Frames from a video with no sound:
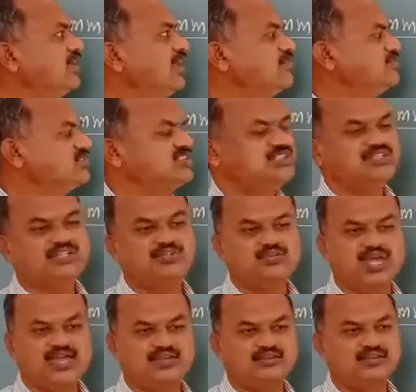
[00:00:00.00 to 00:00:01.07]
MCG
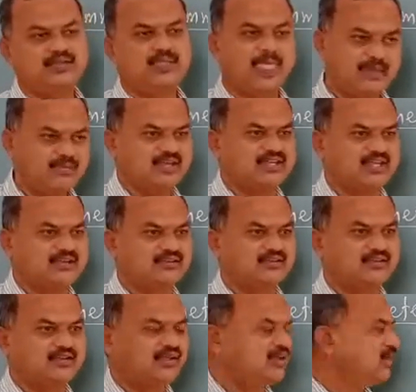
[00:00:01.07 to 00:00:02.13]
into an
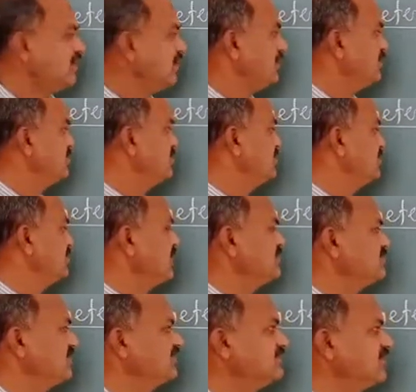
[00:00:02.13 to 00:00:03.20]
emitter. This is
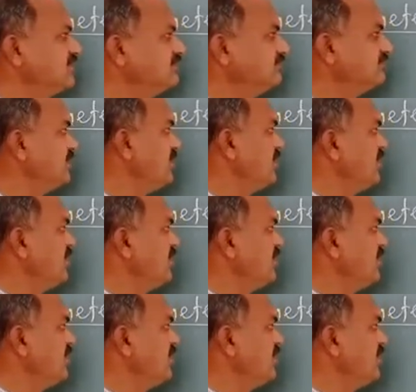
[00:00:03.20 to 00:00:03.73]
first function.